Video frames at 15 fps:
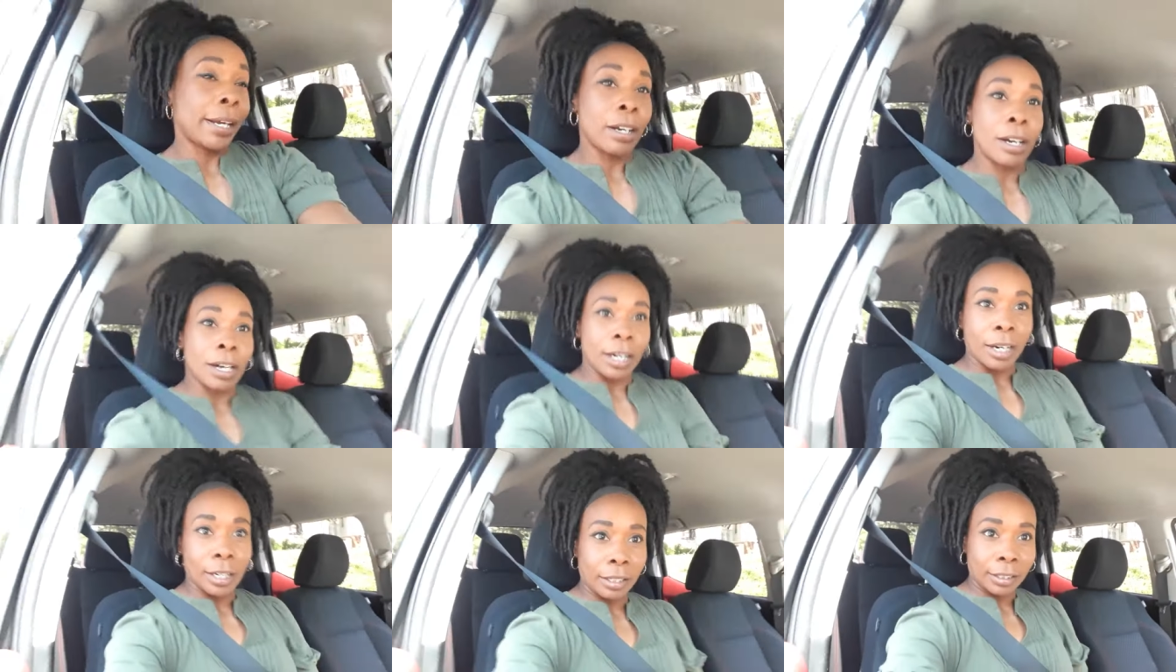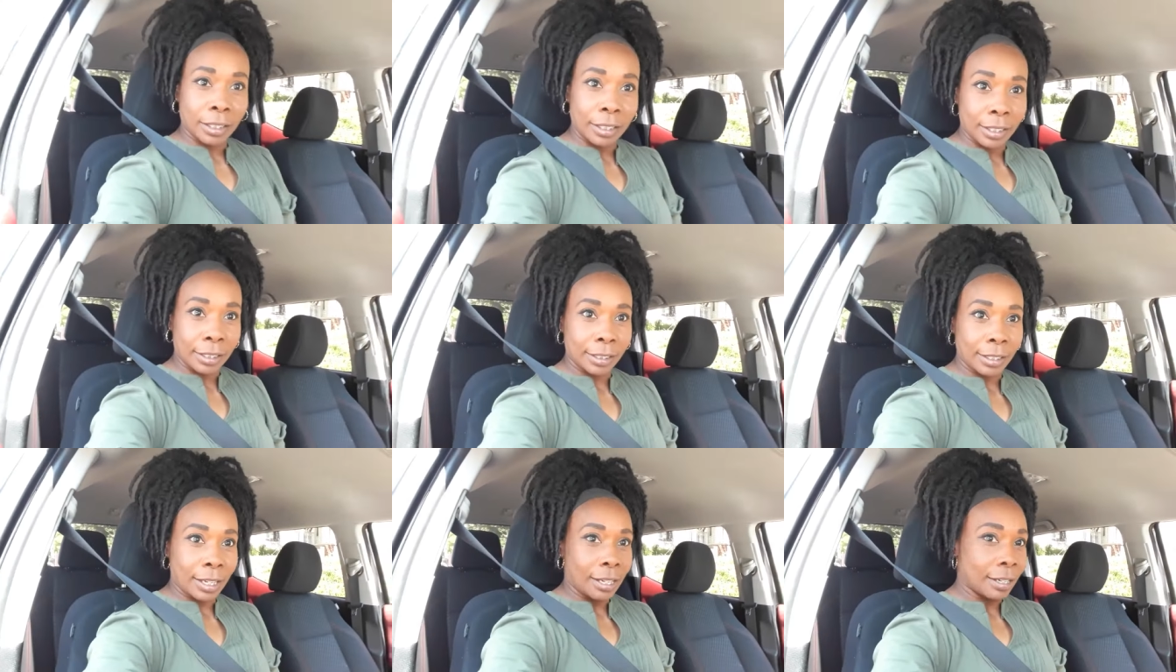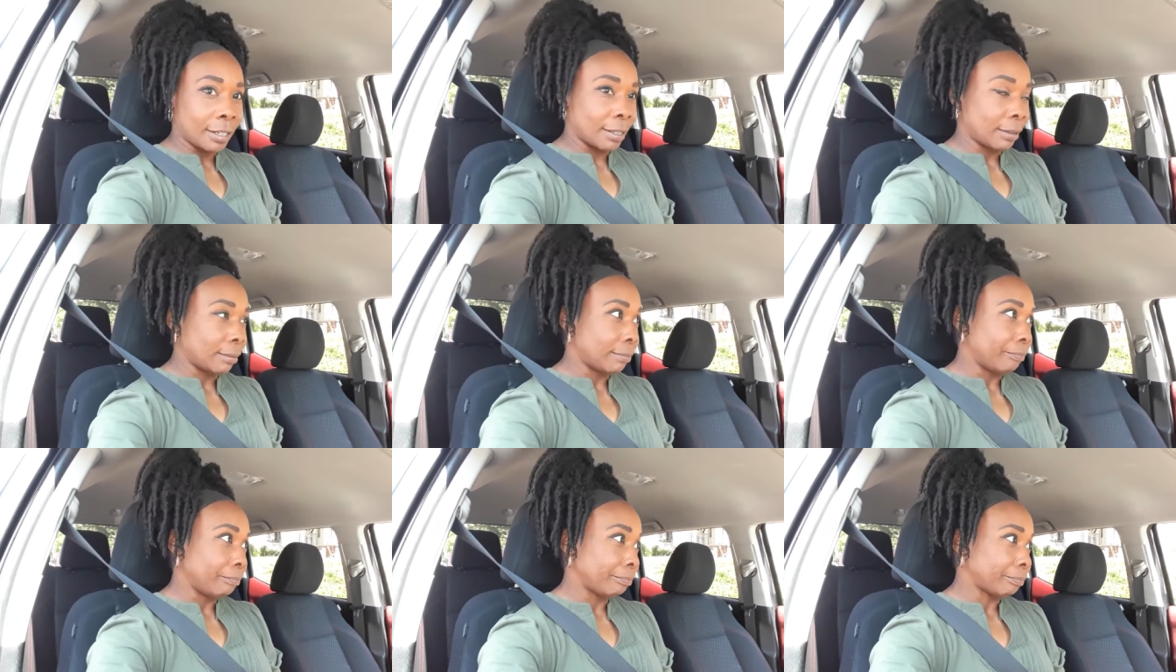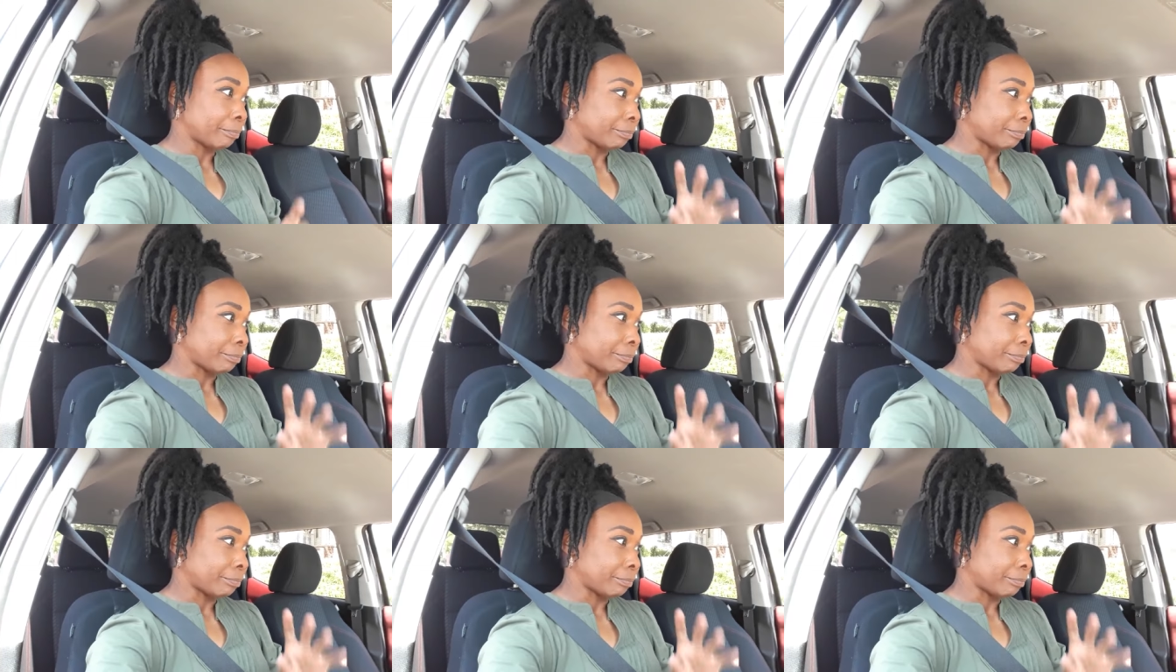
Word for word: car because um,